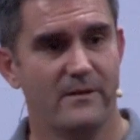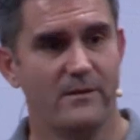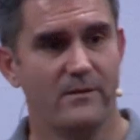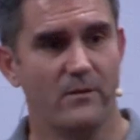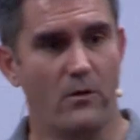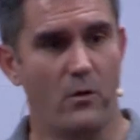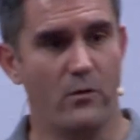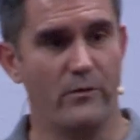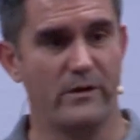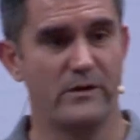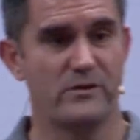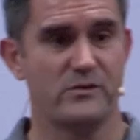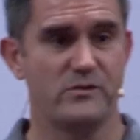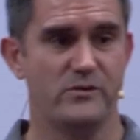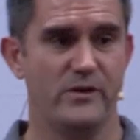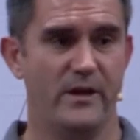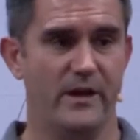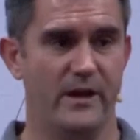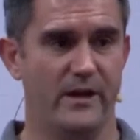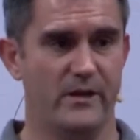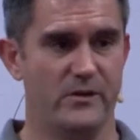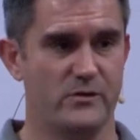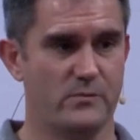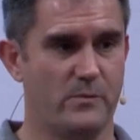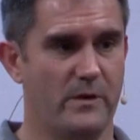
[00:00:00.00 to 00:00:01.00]
or
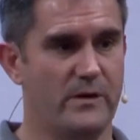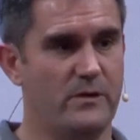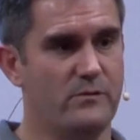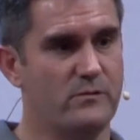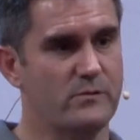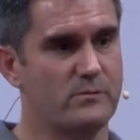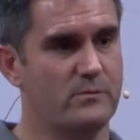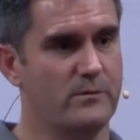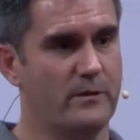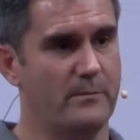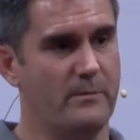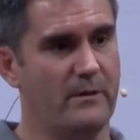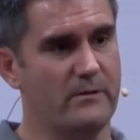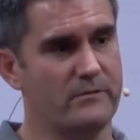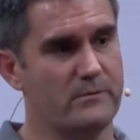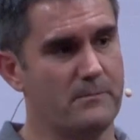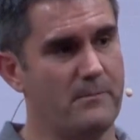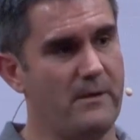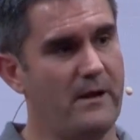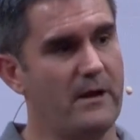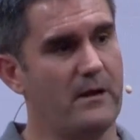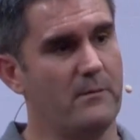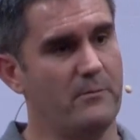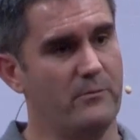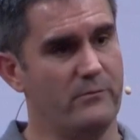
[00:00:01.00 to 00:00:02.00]
Exchange, where you just want to be able to
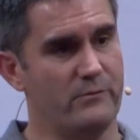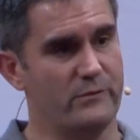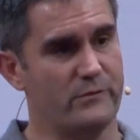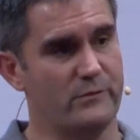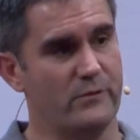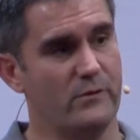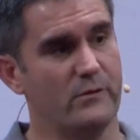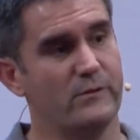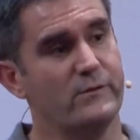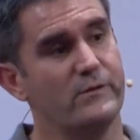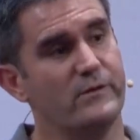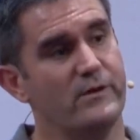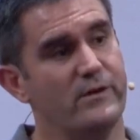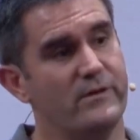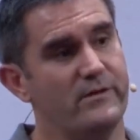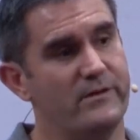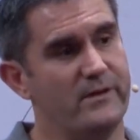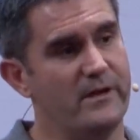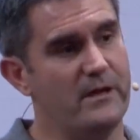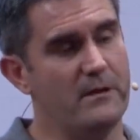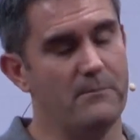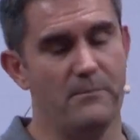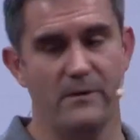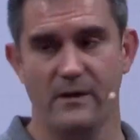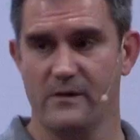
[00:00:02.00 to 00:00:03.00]
back up and restore certain
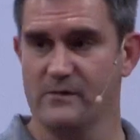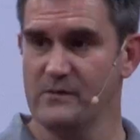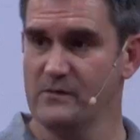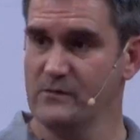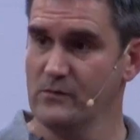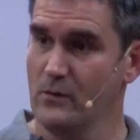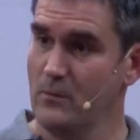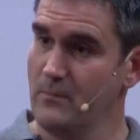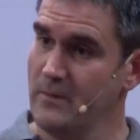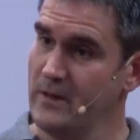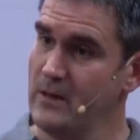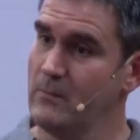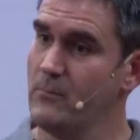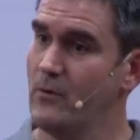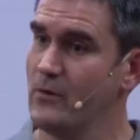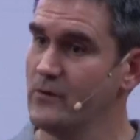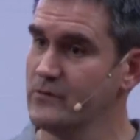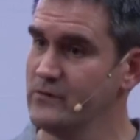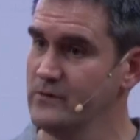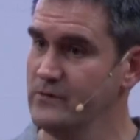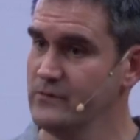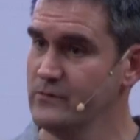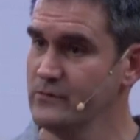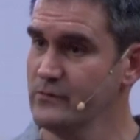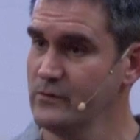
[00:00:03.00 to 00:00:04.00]
databases or
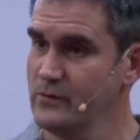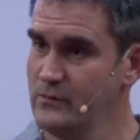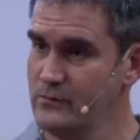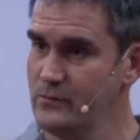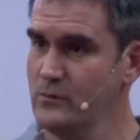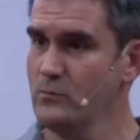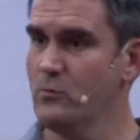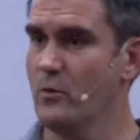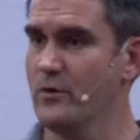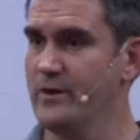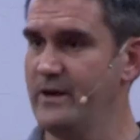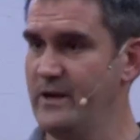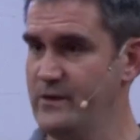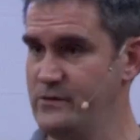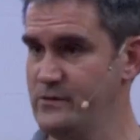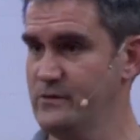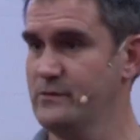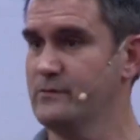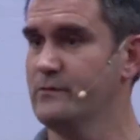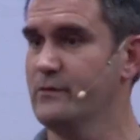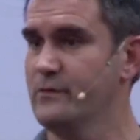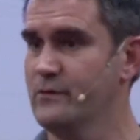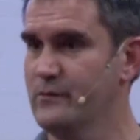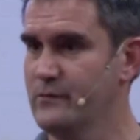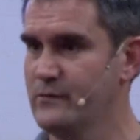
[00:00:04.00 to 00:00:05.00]
mailboxes. So you do want agents
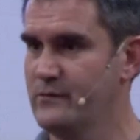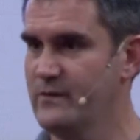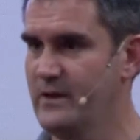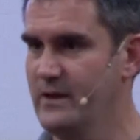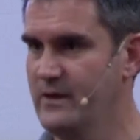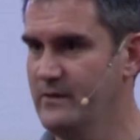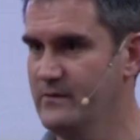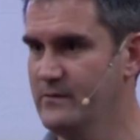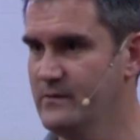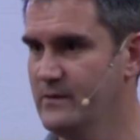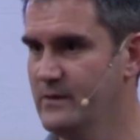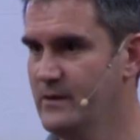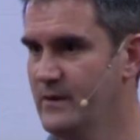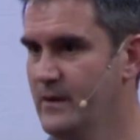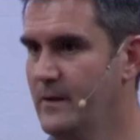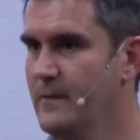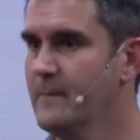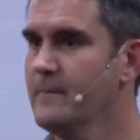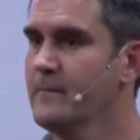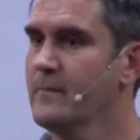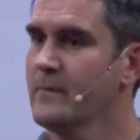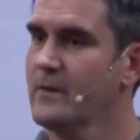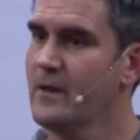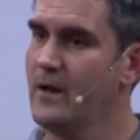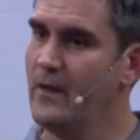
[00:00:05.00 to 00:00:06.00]
for those things.
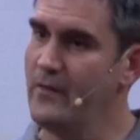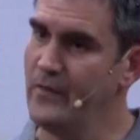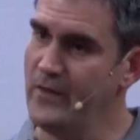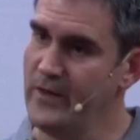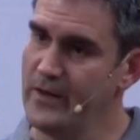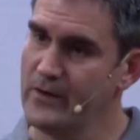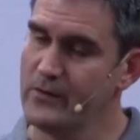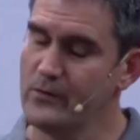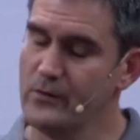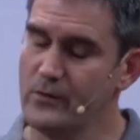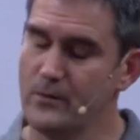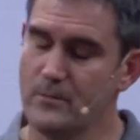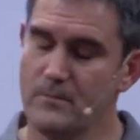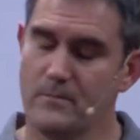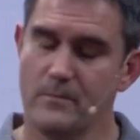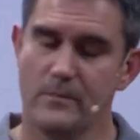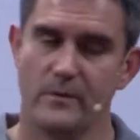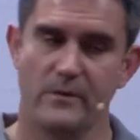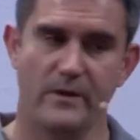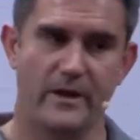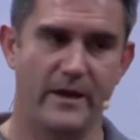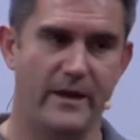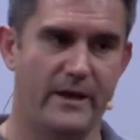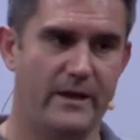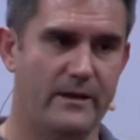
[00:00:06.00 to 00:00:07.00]
And they come
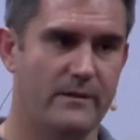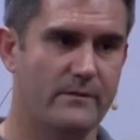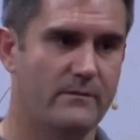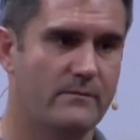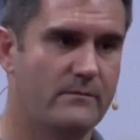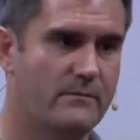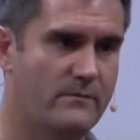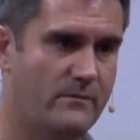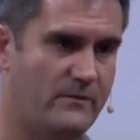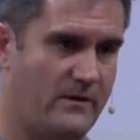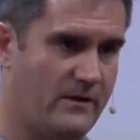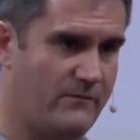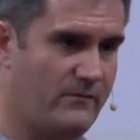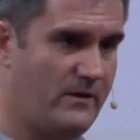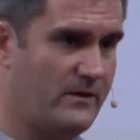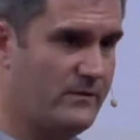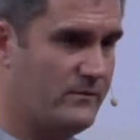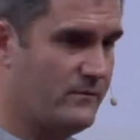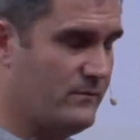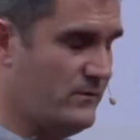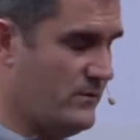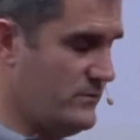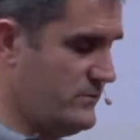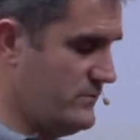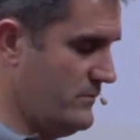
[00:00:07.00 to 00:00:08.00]
in the advanced
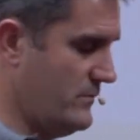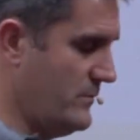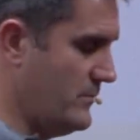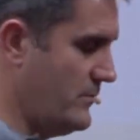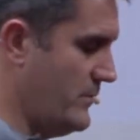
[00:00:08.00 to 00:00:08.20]
version of the